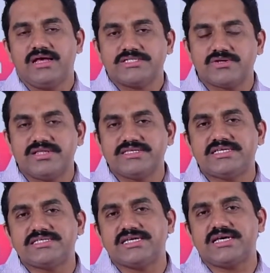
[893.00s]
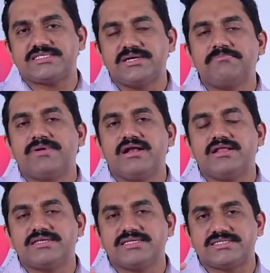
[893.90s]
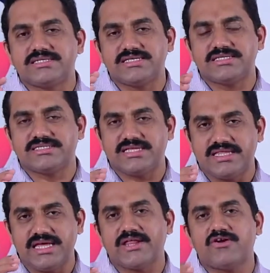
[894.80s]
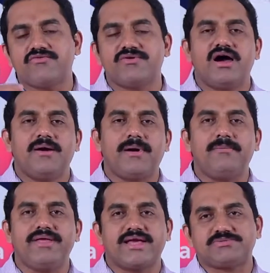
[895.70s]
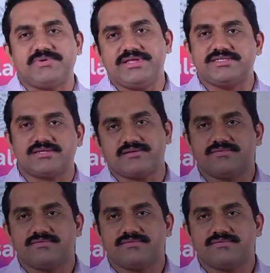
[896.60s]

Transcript: So, this is the symbol, this is the theory of public expenditure.